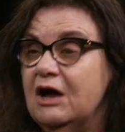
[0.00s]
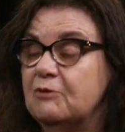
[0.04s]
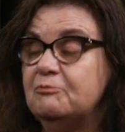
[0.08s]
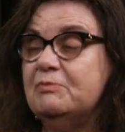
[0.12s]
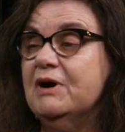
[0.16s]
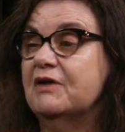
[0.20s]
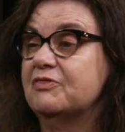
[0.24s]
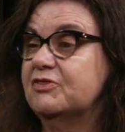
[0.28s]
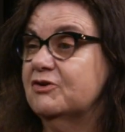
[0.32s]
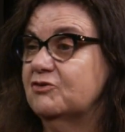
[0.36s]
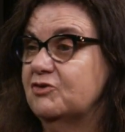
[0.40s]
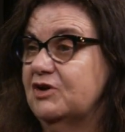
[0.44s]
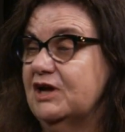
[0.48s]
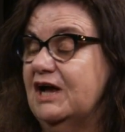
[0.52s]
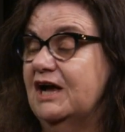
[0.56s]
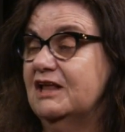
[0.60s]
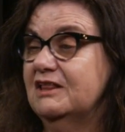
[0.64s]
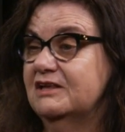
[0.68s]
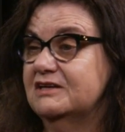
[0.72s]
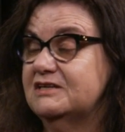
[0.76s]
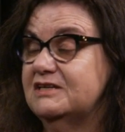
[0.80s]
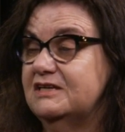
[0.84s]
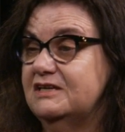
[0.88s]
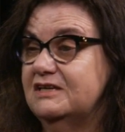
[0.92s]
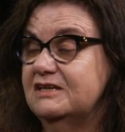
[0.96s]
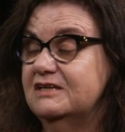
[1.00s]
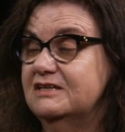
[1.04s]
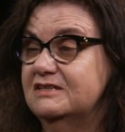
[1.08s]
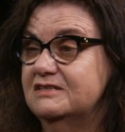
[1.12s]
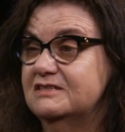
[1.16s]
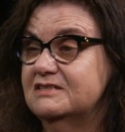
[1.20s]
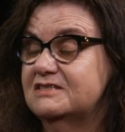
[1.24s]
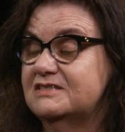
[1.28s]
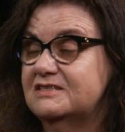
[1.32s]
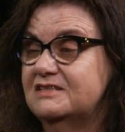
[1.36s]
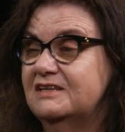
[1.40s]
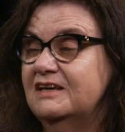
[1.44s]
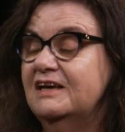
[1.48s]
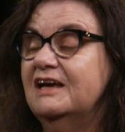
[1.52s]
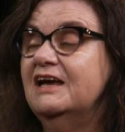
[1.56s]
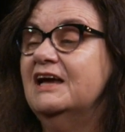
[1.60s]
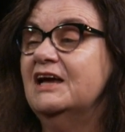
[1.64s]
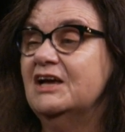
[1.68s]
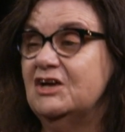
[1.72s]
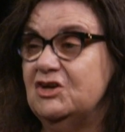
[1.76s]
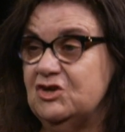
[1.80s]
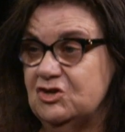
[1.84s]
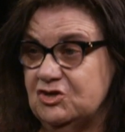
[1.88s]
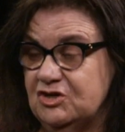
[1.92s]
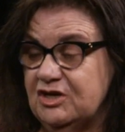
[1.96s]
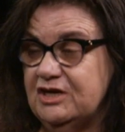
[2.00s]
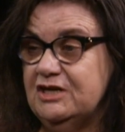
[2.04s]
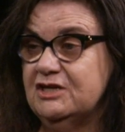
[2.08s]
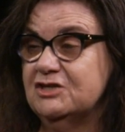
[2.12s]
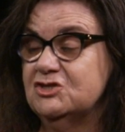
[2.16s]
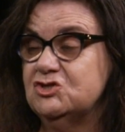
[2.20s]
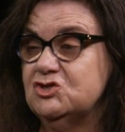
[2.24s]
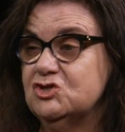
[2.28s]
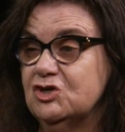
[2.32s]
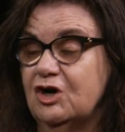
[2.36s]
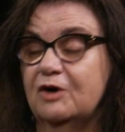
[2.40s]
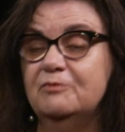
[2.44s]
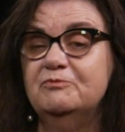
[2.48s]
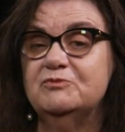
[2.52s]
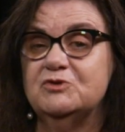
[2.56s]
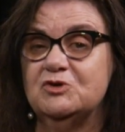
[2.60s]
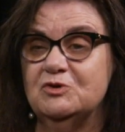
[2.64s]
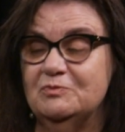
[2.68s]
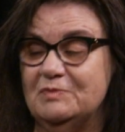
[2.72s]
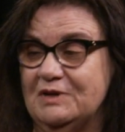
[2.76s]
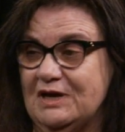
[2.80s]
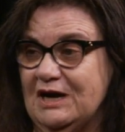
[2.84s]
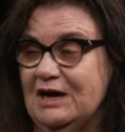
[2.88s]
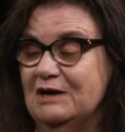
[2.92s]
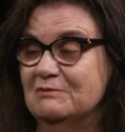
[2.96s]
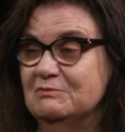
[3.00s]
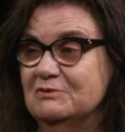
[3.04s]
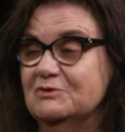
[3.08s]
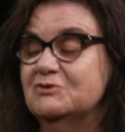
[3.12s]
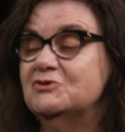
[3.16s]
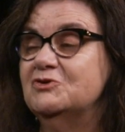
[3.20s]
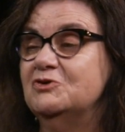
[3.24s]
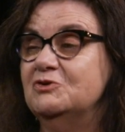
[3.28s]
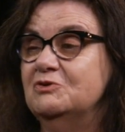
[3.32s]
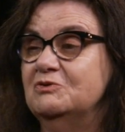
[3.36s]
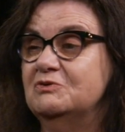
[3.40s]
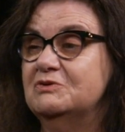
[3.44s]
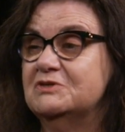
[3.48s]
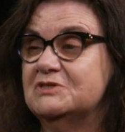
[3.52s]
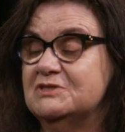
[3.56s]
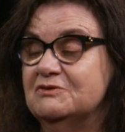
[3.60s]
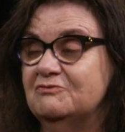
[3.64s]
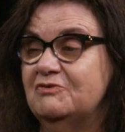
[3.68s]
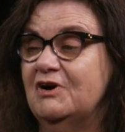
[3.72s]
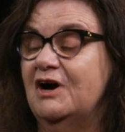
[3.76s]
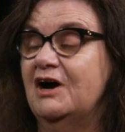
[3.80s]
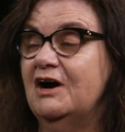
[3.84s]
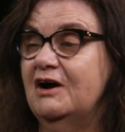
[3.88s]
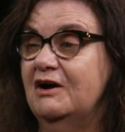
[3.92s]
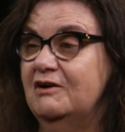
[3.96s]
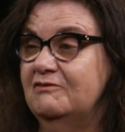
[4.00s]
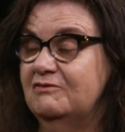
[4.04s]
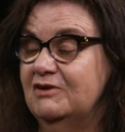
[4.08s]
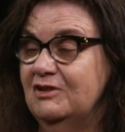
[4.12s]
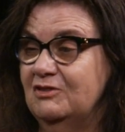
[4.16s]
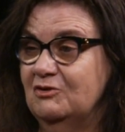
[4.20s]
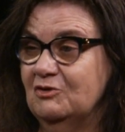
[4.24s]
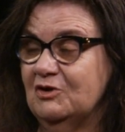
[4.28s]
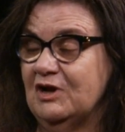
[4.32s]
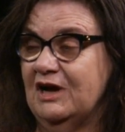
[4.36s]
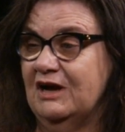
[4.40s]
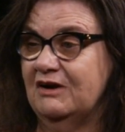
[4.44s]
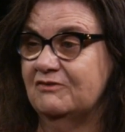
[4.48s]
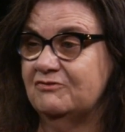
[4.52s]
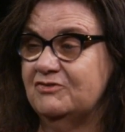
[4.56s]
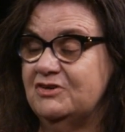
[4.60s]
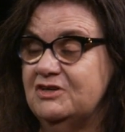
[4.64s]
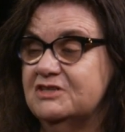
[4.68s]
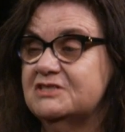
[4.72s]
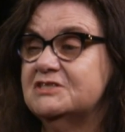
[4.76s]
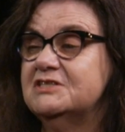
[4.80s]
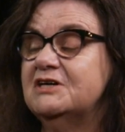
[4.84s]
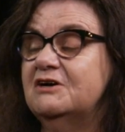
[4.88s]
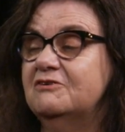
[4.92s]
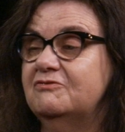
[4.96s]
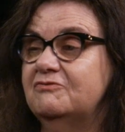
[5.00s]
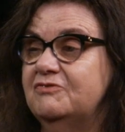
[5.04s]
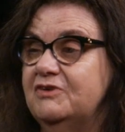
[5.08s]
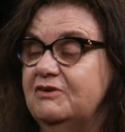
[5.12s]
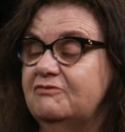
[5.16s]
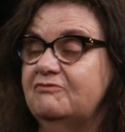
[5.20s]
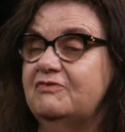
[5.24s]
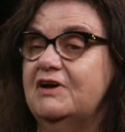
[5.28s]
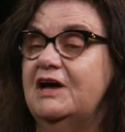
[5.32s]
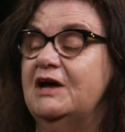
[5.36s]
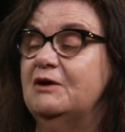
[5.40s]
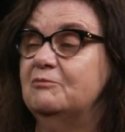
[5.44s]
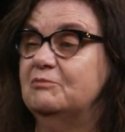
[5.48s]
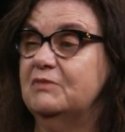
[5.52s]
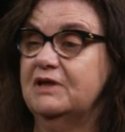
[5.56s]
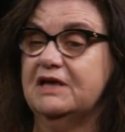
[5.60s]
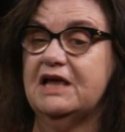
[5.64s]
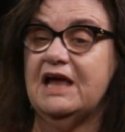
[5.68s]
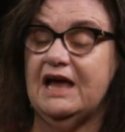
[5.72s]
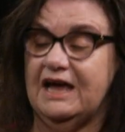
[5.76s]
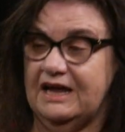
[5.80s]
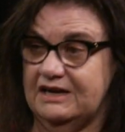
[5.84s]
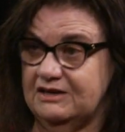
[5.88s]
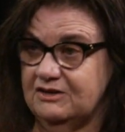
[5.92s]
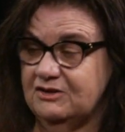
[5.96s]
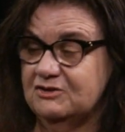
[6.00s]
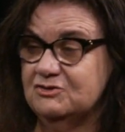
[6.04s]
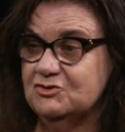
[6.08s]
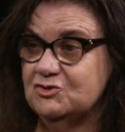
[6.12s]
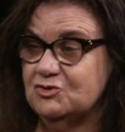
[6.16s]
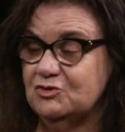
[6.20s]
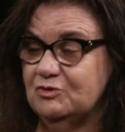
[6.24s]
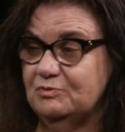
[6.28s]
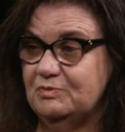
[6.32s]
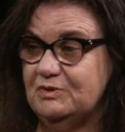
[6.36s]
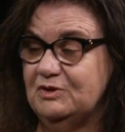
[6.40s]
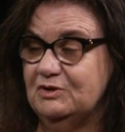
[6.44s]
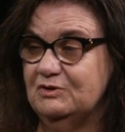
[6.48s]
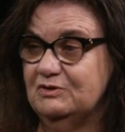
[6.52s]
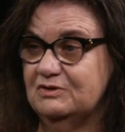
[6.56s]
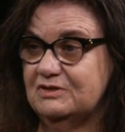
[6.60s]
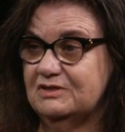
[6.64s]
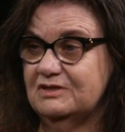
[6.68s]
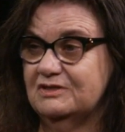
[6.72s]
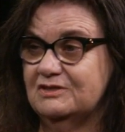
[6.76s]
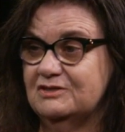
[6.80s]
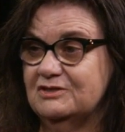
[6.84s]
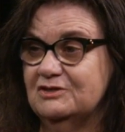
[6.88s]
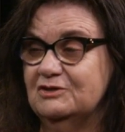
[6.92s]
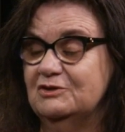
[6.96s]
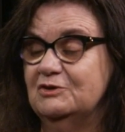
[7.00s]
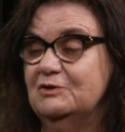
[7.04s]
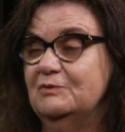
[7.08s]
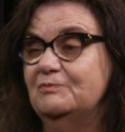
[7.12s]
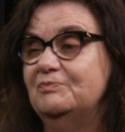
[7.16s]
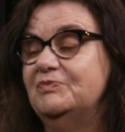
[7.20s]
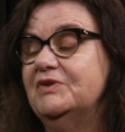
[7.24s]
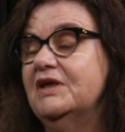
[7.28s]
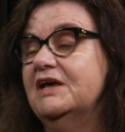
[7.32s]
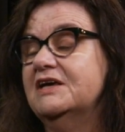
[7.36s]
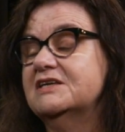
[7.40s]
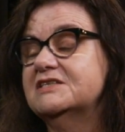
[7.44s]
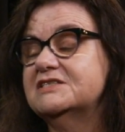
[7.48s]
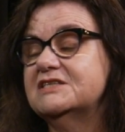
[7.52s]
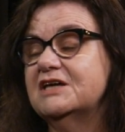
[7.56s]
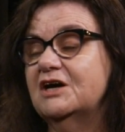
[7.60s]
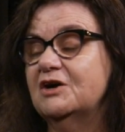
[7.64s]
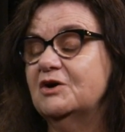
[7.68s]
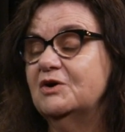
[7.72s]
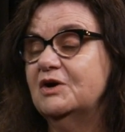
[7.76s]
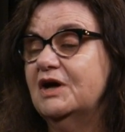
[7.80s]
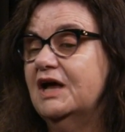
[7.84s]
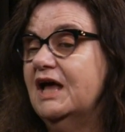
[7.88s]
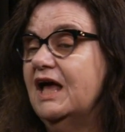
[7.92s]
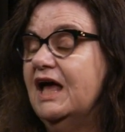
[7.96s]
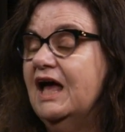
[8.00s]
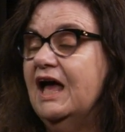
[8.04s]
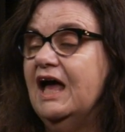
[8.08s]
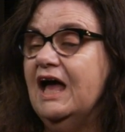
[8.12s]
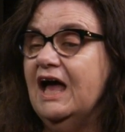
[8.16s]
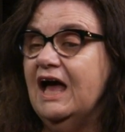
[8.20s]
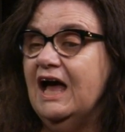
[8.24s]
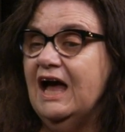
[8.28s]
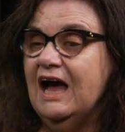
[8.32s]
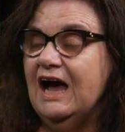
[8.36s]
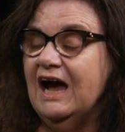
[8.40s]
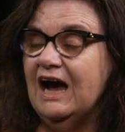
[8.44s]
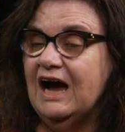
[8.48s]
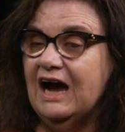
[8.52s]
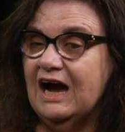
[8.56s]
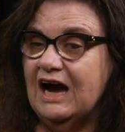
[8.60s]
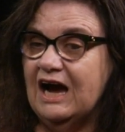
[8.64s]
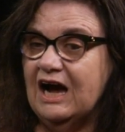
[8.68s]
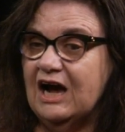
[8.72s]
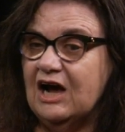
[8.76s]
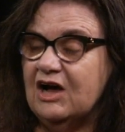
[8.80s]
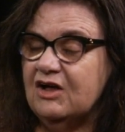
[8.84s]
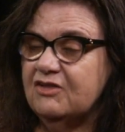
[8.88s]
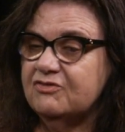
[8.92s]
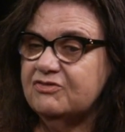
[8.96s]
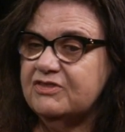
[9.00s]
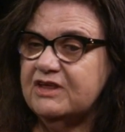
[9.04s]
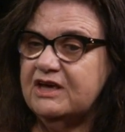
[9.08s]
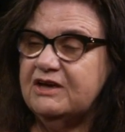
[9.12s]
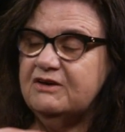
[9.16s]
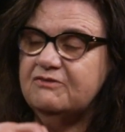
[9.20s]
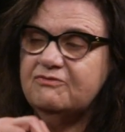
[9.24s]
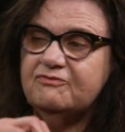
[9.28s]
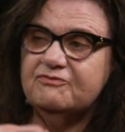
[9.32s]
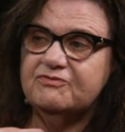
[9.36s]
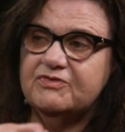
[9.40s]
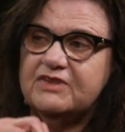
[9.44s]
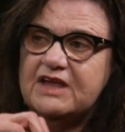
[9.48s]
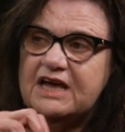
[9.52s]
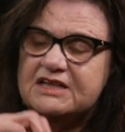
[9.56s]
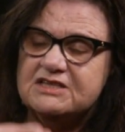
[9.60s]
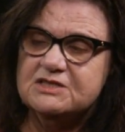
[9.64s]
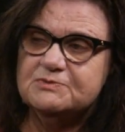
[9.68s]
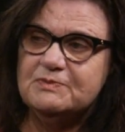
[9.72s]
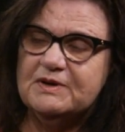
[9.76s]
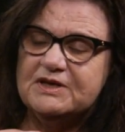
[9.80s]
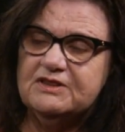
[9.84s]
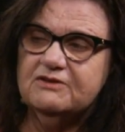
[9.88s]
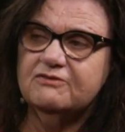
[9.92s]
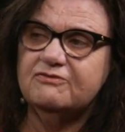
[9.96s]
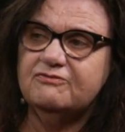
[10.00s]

but the reality is you need a job to be able to survive, look after yourself, your family, and contribute too. So that's been the